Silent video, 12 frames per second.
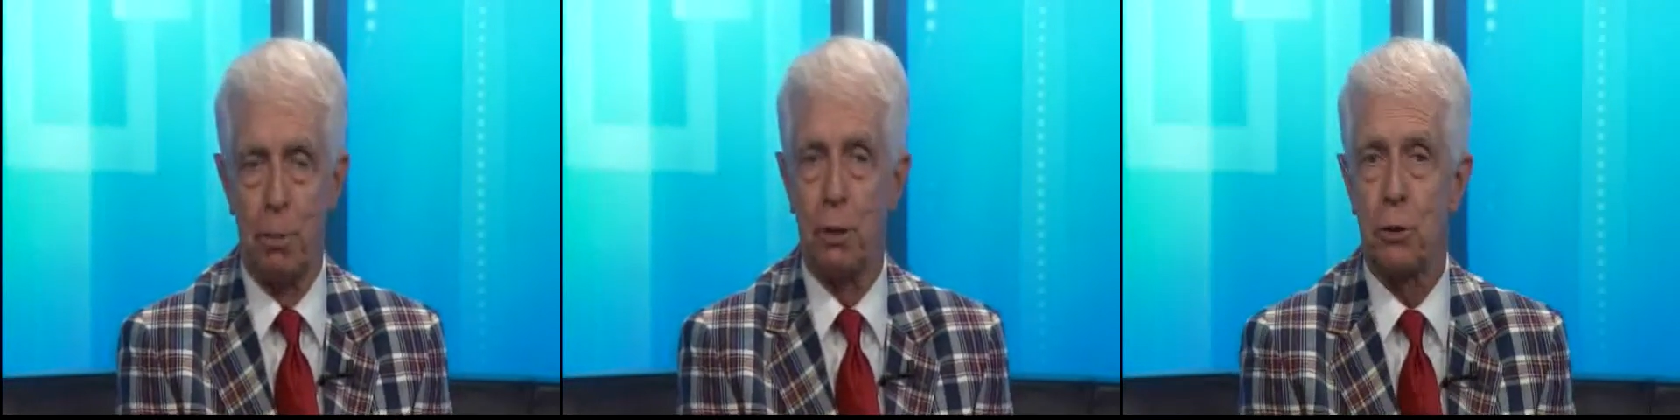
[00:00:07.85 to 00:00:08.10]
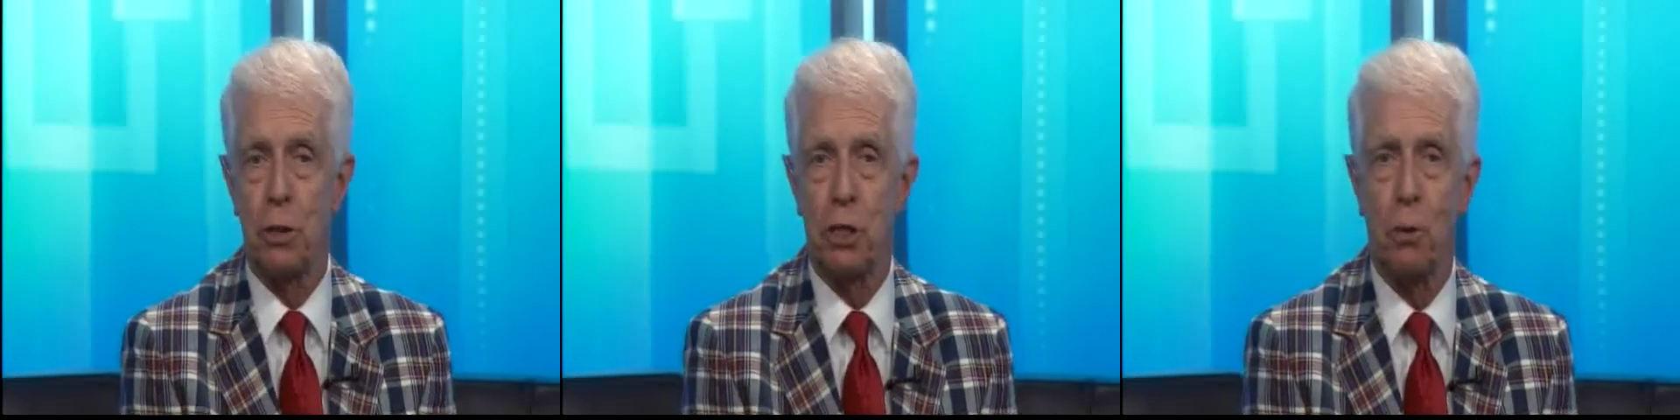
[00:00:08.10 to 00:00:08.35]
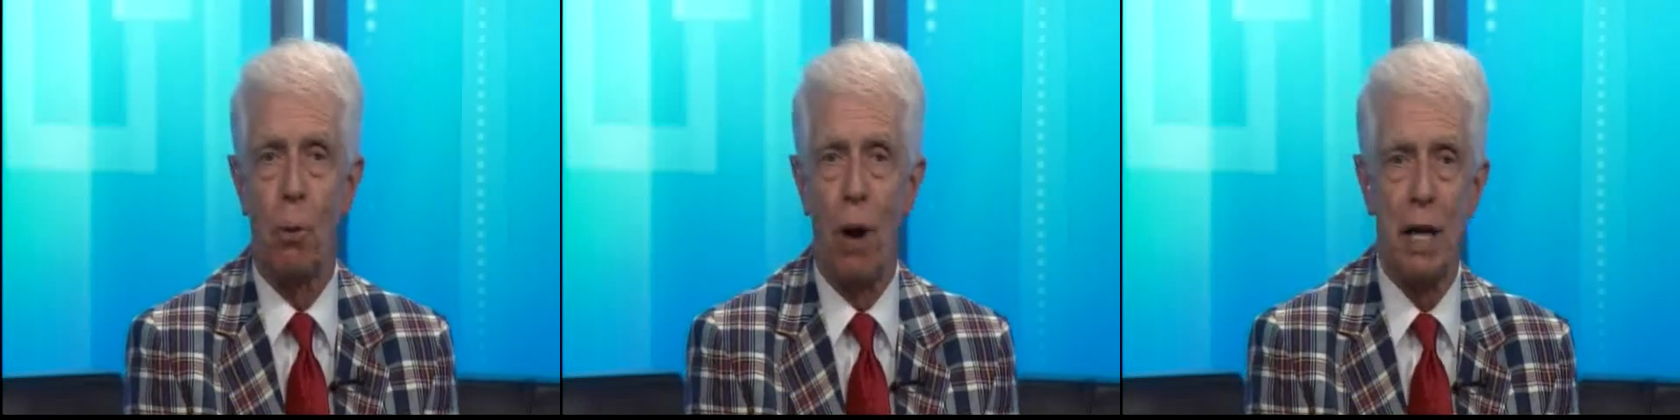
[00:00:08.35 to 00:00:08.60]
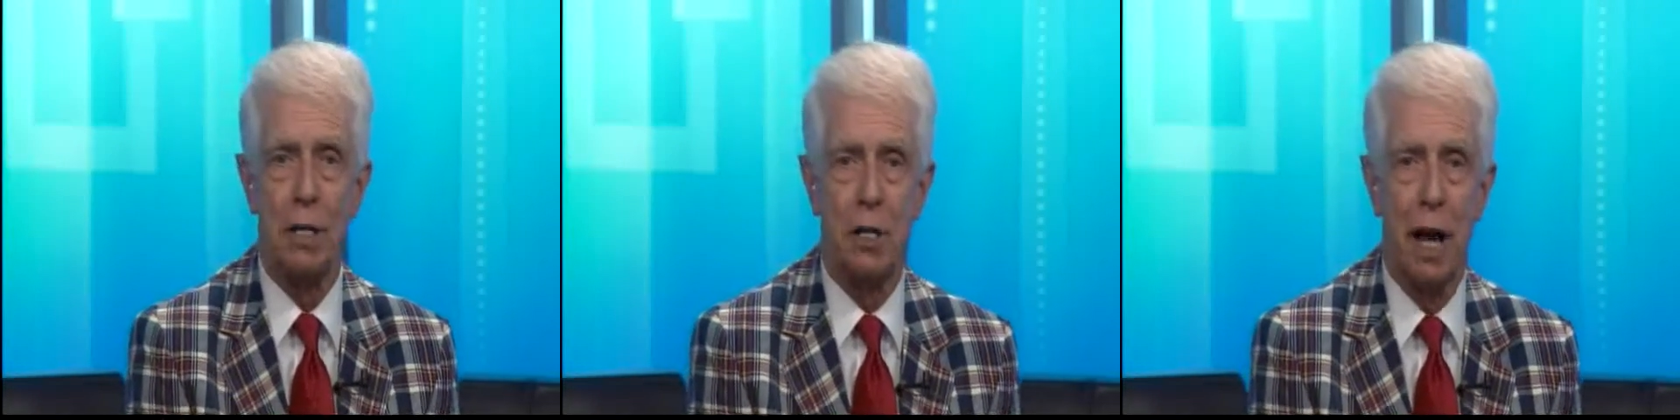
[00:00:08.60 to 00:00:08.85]
Patricia
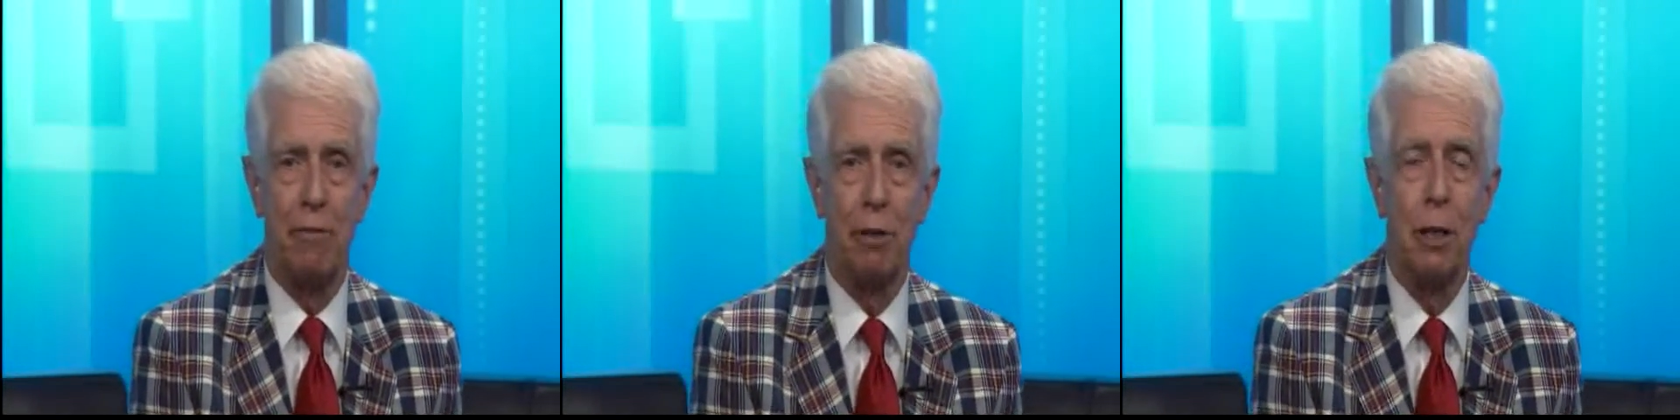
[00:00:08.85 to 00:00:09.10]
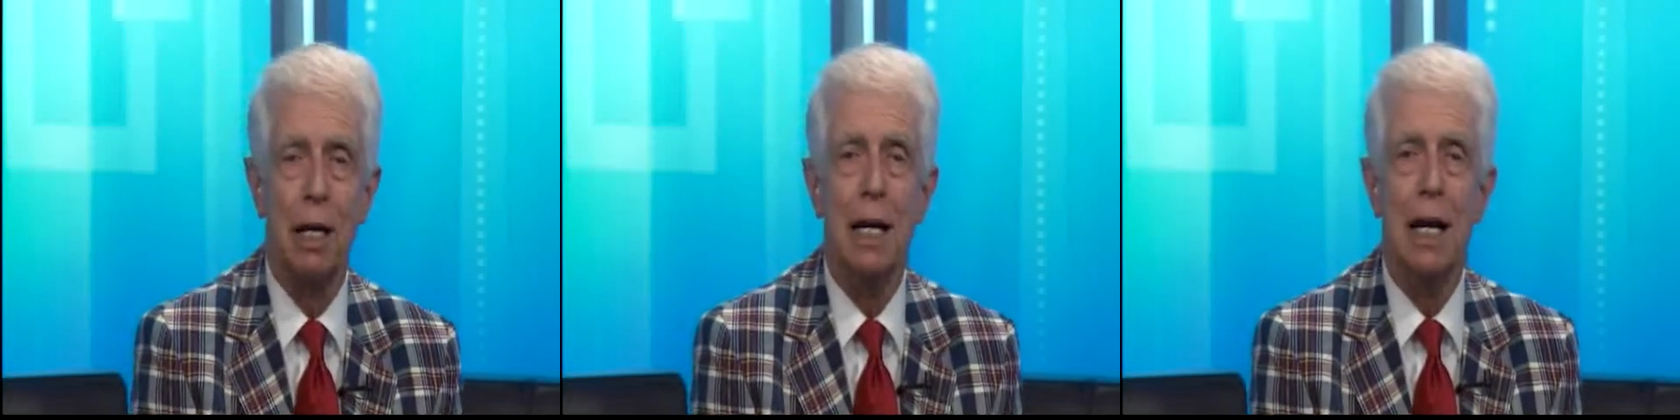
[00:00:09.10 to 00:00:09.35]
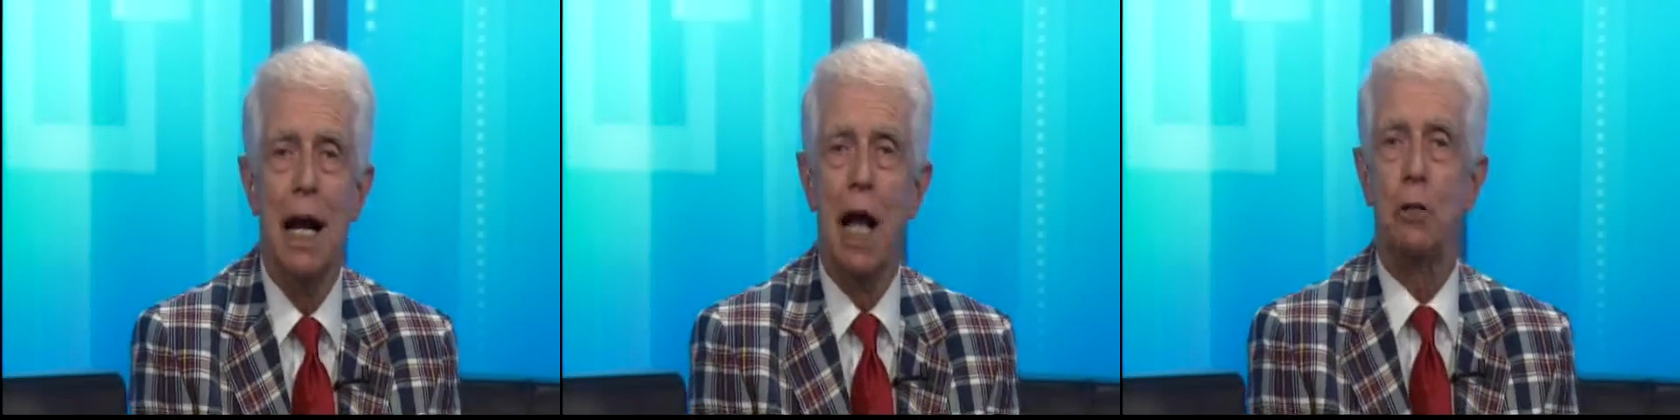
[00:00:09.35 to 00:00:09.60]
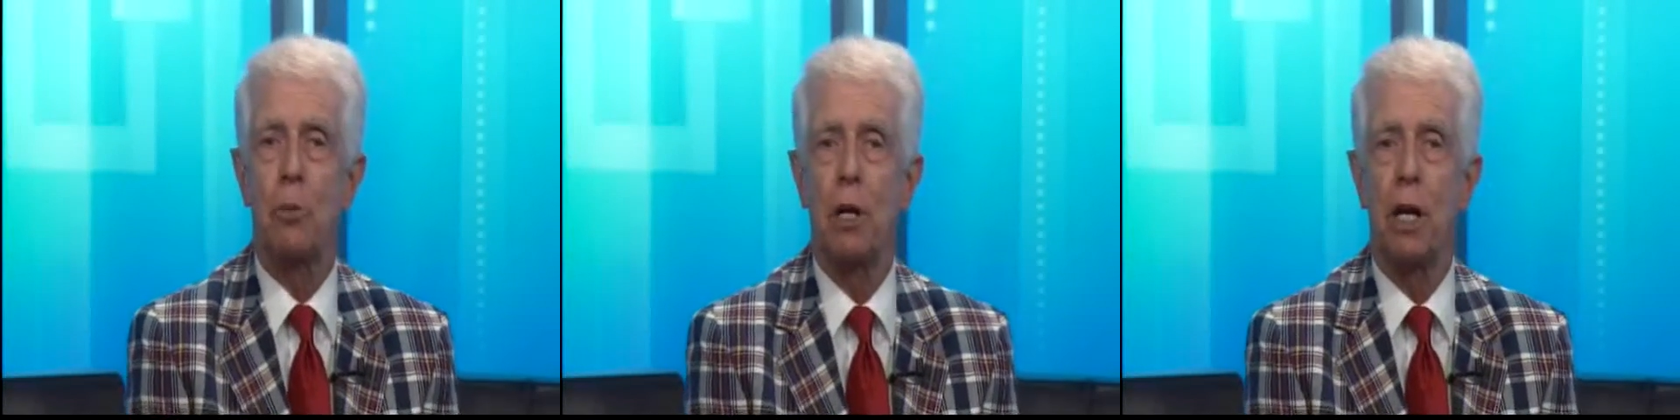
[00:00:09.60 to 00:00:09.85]
Weinzapfel
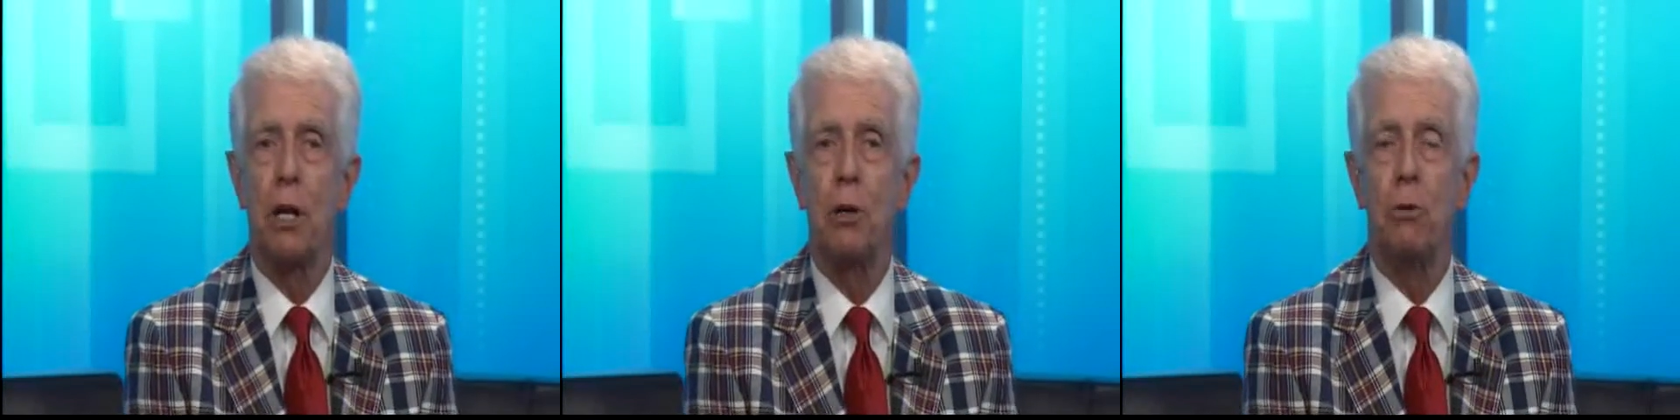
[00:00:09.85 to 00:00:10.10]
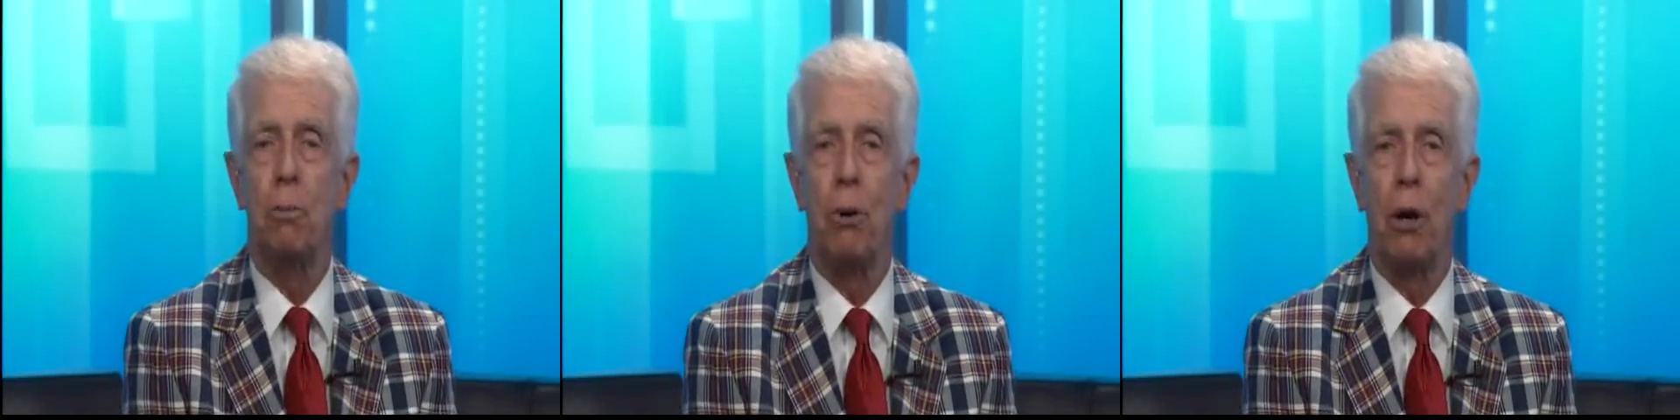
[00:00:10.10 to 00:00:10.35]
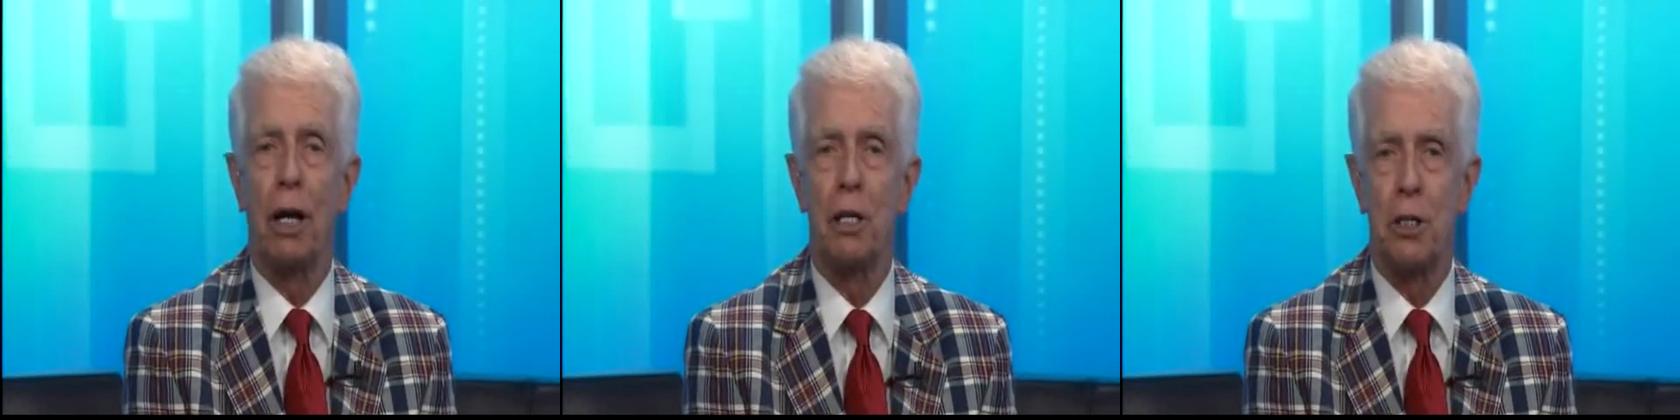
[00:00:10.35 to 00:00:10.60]
has written a new book.